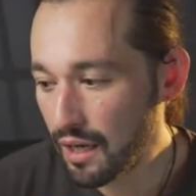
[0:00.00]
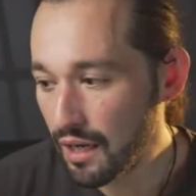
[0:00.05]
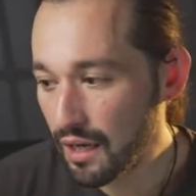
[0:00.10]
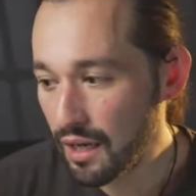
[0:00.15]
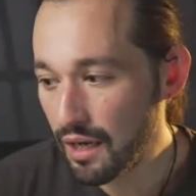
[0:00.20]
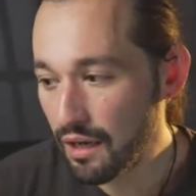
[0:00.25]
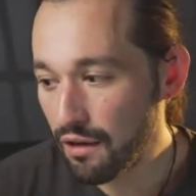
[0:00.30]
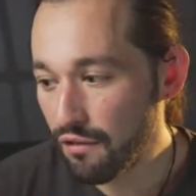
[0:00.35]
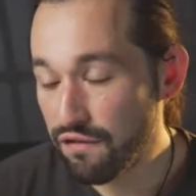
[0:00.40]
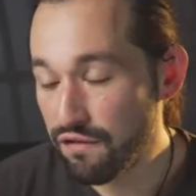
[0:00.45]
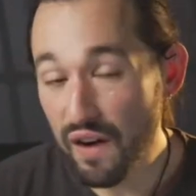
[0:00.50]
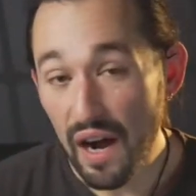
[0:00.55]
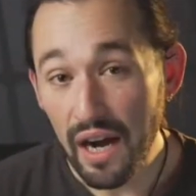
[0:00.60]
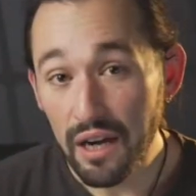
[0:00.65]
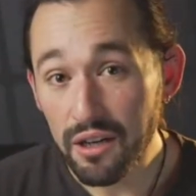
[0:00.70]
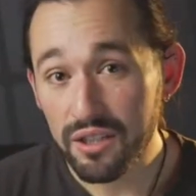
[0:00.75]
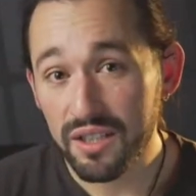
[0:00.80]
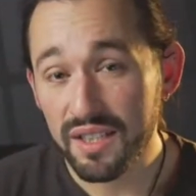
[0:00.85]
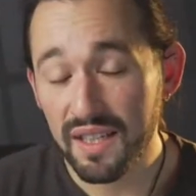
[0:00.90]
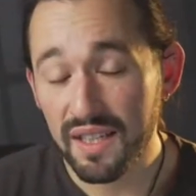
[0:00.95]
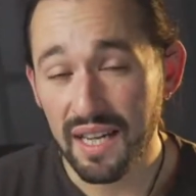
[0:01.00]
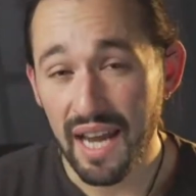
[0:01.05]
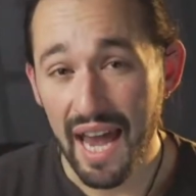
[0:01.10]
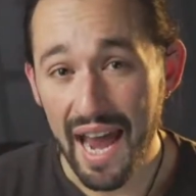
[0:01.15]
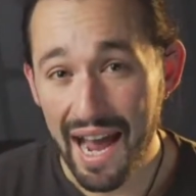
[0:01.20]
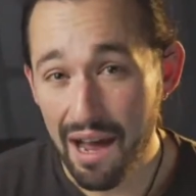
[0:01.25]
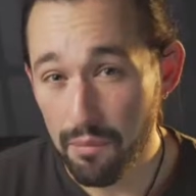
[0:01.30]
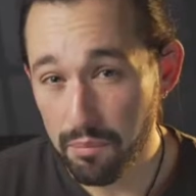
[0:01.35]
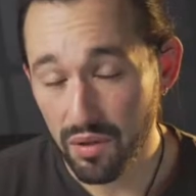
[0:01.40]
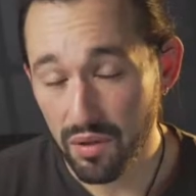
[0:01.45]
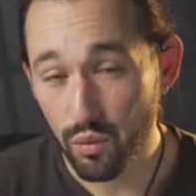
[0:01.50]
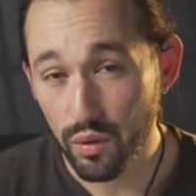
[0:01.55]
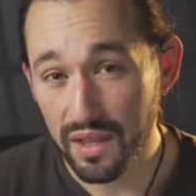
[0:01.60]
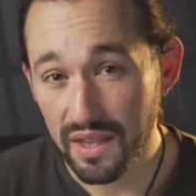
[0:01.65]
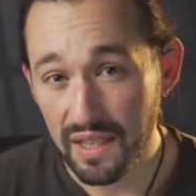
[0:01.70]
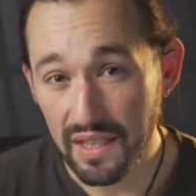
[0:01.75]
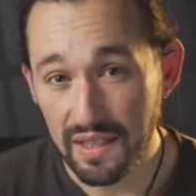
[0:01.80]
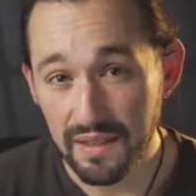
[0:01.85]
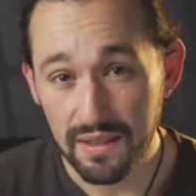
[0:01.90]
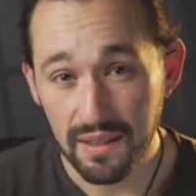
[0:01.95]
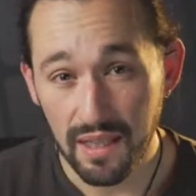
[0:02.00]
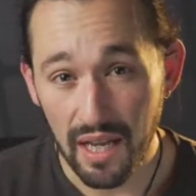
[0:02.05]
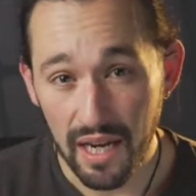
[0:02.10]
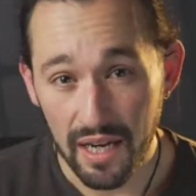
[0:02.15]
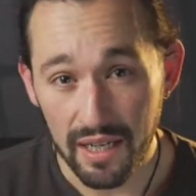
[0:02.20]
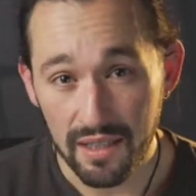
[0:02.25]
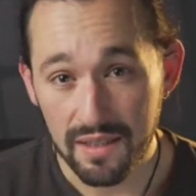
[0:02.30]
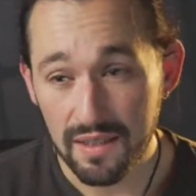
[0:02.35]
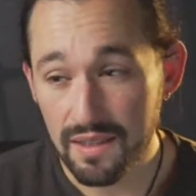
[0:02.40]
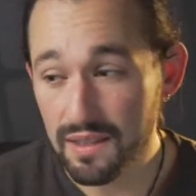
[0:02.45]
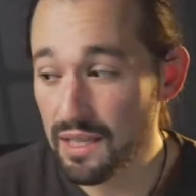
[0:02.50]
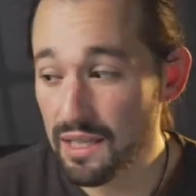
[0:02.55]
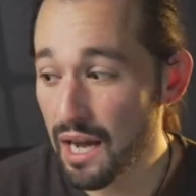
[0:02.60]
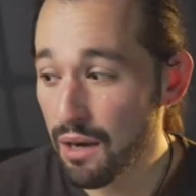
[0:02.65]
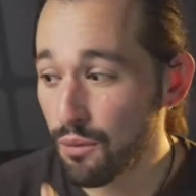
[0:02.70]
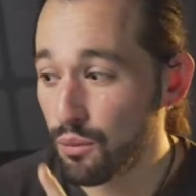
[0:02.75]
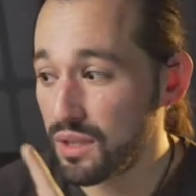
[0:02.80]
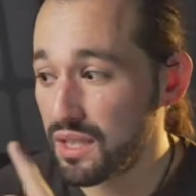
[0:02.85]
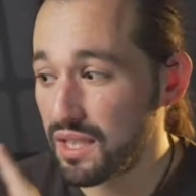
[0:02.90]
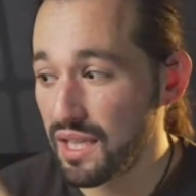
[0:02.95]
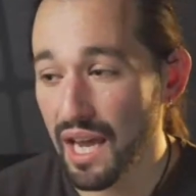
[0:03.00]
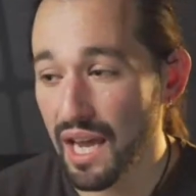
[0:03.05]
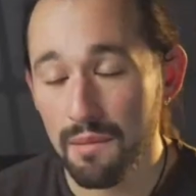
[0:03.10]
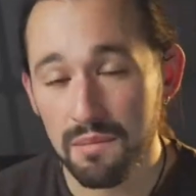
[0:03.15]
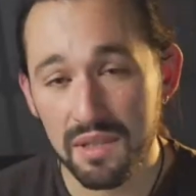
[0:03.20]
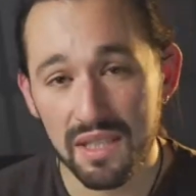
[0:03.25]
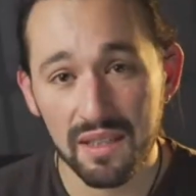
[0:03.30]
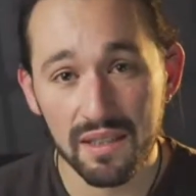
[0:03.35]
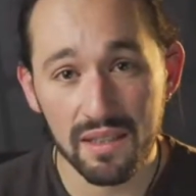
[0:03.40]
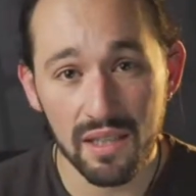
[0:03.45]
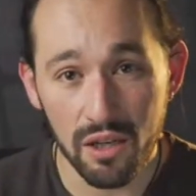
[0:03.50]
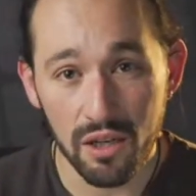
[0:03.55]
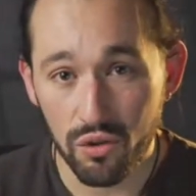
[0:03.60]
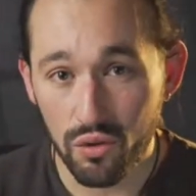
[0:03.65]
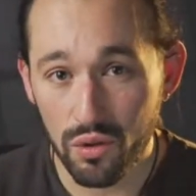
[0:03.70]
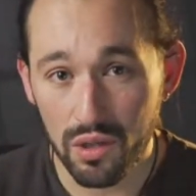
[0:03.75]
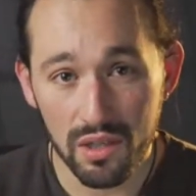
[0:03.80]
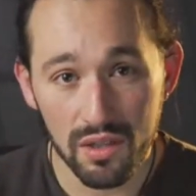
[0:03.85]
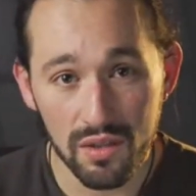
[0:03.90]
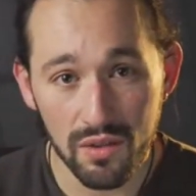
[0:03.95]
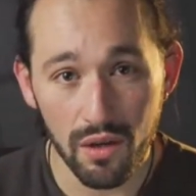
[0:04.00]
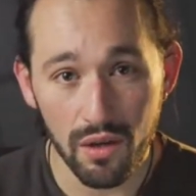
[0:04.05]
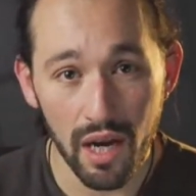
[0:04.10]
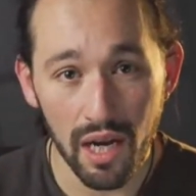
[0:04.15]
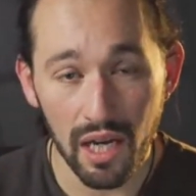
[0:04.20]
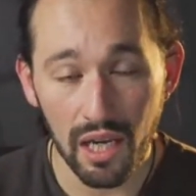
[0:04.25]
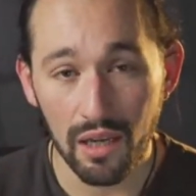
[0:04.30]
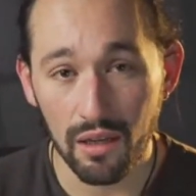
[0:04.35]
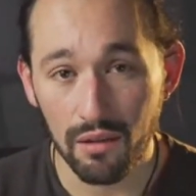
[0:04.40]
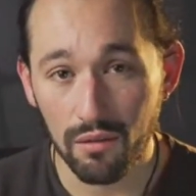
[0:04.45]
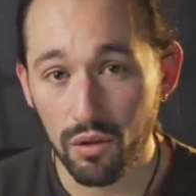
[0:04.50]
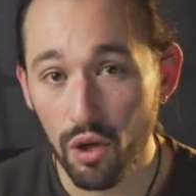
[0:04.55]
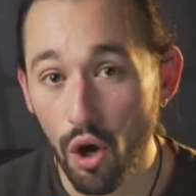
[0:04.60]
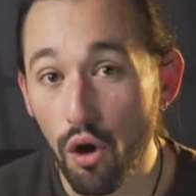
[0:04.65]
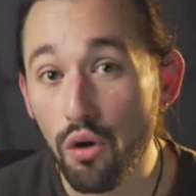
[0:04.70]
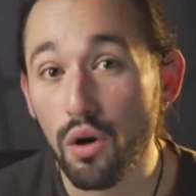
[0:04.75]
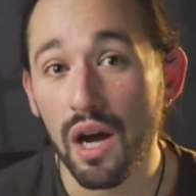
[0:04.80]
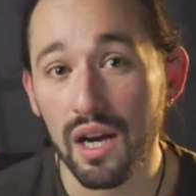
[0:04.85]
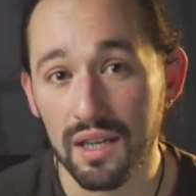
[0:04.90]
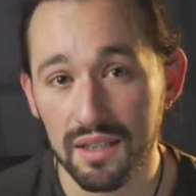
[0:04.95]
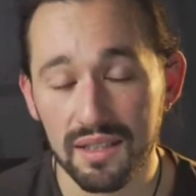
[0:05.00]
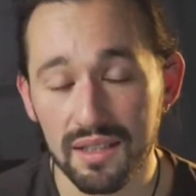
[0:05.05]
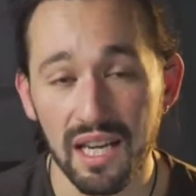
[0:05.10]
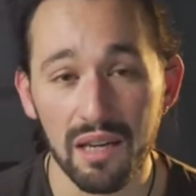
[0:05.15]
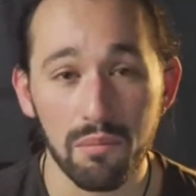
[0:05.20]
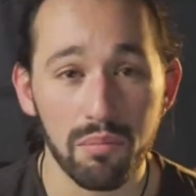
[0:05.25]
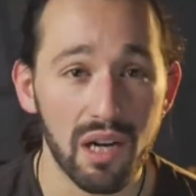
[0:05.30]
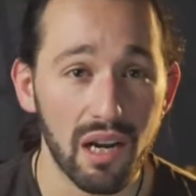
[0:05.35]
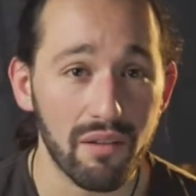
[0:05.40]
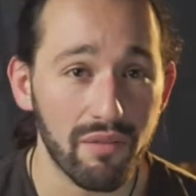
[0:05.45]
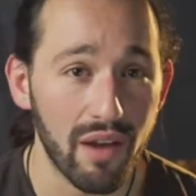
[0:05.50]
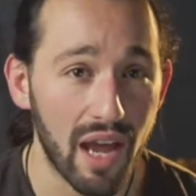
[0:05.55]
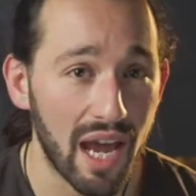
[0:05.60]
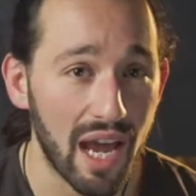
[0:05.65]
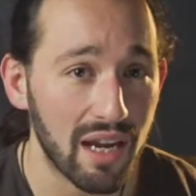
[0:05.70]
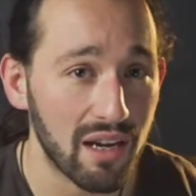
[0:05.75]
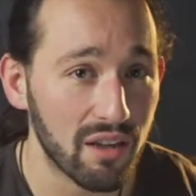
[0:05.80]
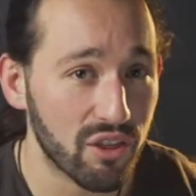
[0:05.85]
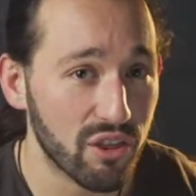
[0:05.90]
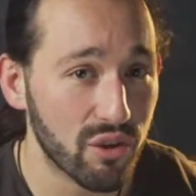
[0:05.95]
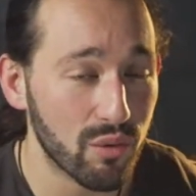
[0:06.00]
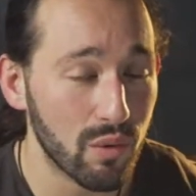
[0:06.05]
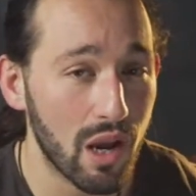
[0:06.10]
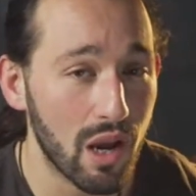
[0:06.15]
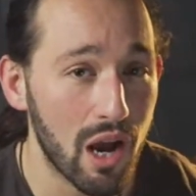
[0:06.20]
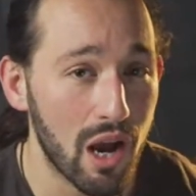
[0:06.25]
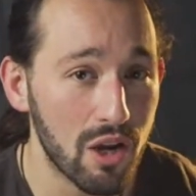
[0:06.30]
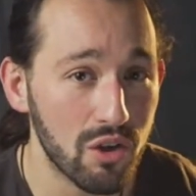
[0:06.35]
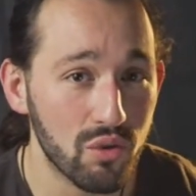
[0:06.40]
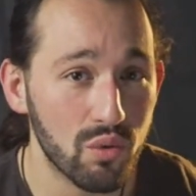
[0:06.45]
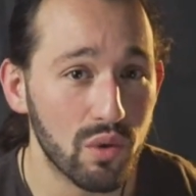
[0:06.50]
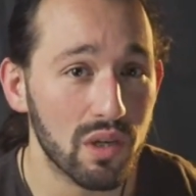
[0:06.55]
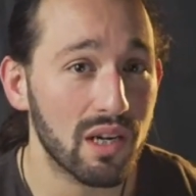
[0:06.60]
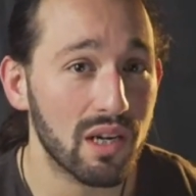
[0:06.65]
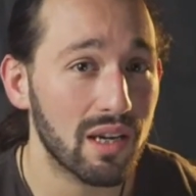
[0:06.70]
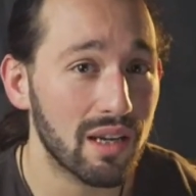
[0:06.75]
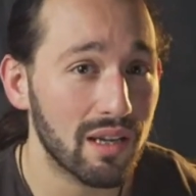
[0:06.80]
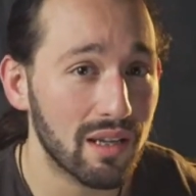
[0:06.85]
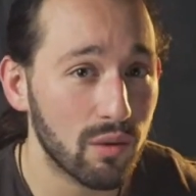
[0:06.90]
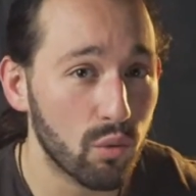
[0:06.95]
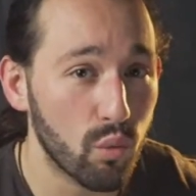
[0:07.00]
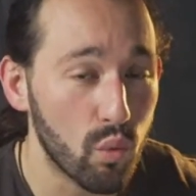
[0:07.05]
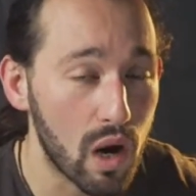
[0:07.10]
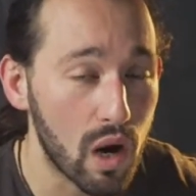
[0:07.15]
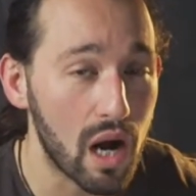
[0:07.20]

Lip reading: Fires can happen with these lights, not with the M600s or any Godox light, but I've had a 300-watt